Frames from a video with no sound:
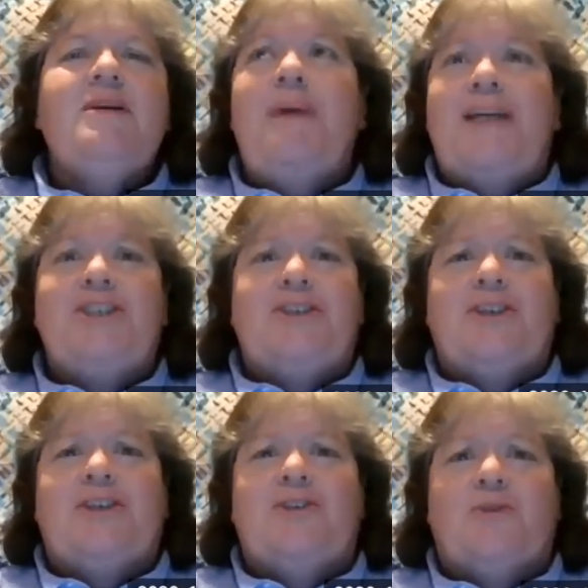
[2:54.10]
Patience
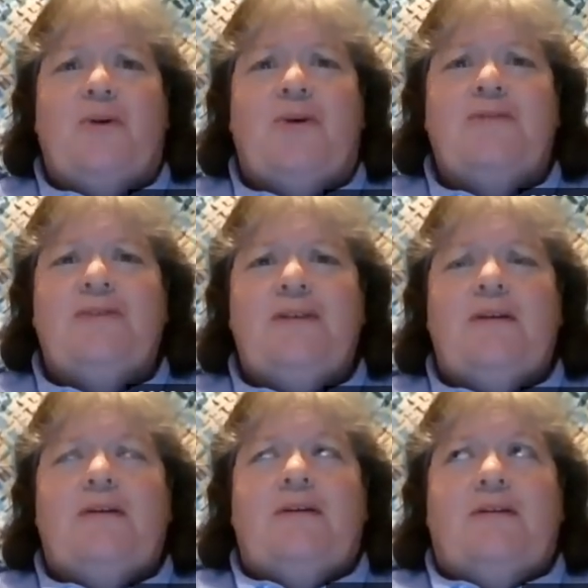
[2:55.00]
and control.
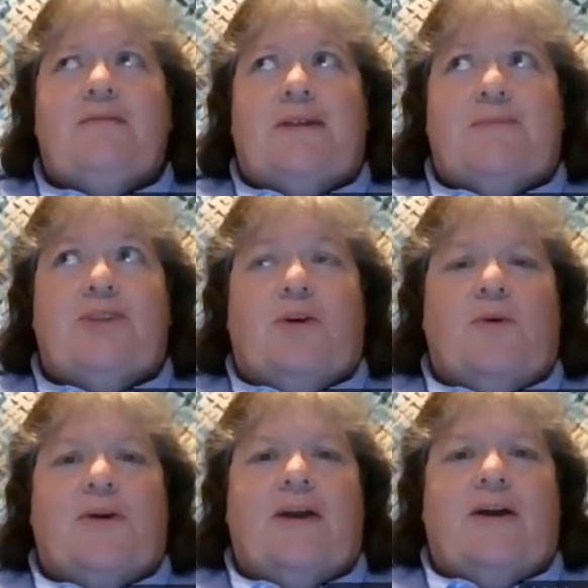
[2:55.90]
Well, I'm still
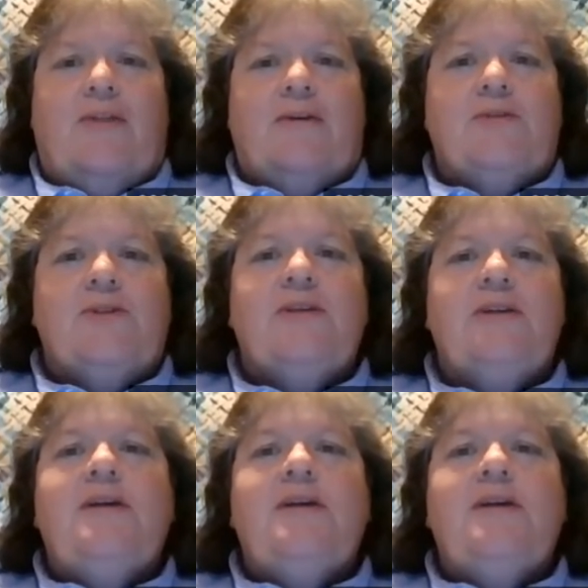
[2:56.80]
working on those.